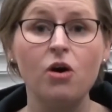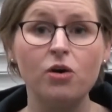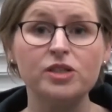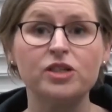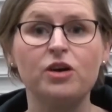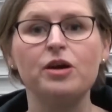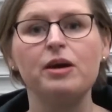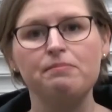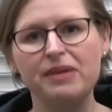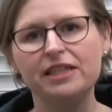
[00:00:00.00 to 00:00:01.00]
also
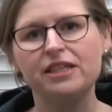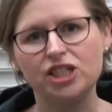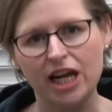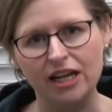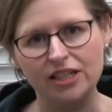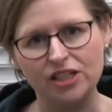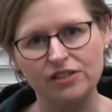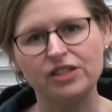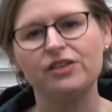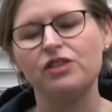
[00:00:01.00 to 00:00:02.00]
meet the
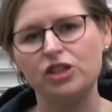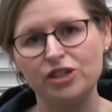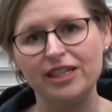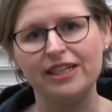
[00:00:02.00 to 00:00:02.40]
challenges of the New